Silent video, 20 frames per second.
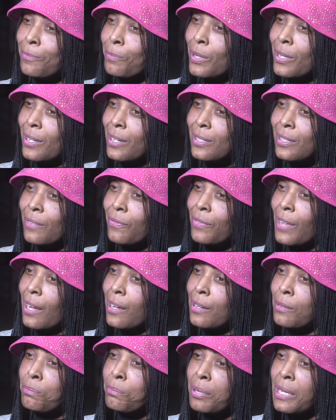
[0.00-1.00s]
because if they
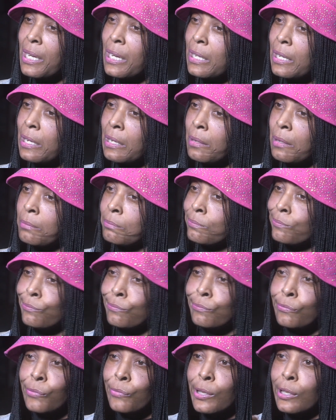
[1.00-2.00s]
competing,
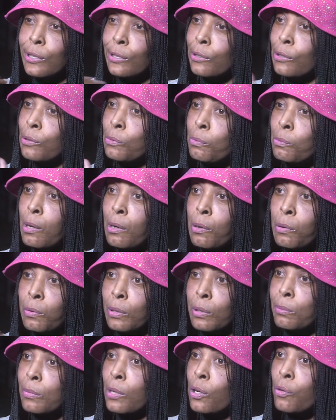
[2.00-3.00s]
we don't want
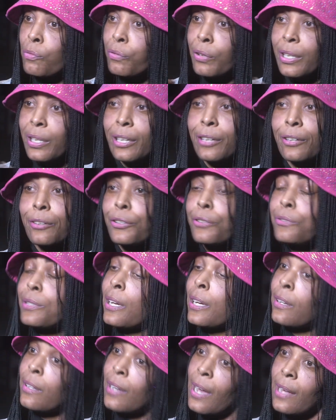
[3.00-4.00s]
them over here. You
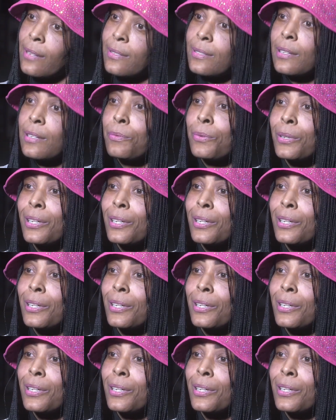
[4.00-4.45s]
cannot sit with